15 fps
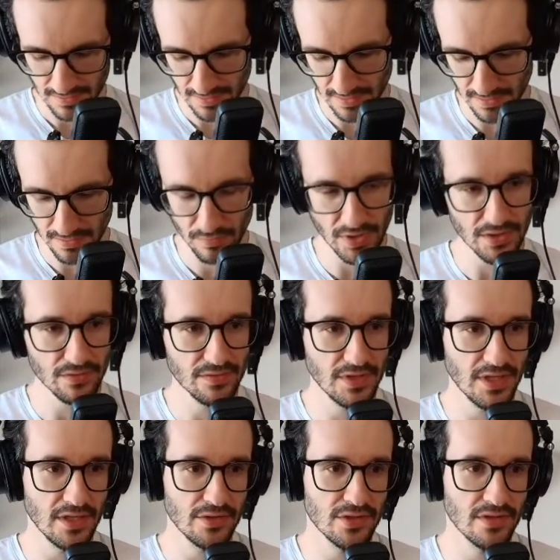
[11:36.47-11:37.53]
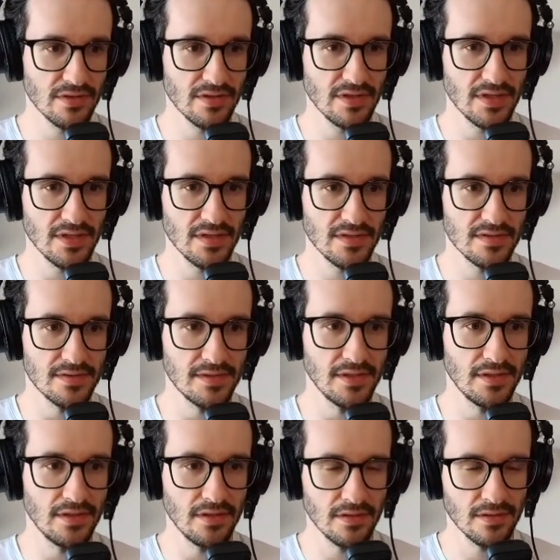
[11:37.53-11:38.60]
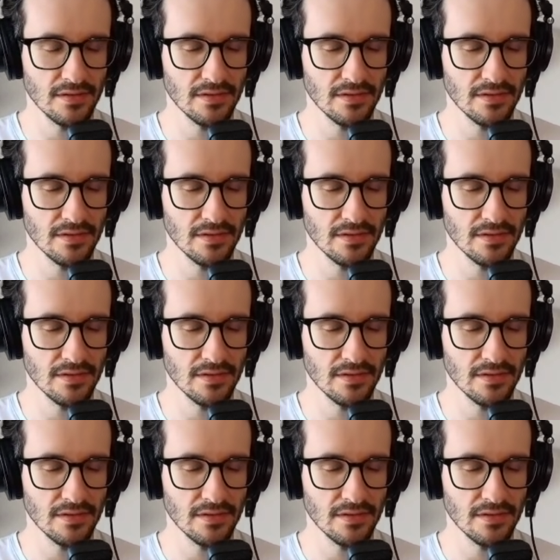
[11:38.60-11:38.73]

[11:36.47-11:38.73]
one of the agent is the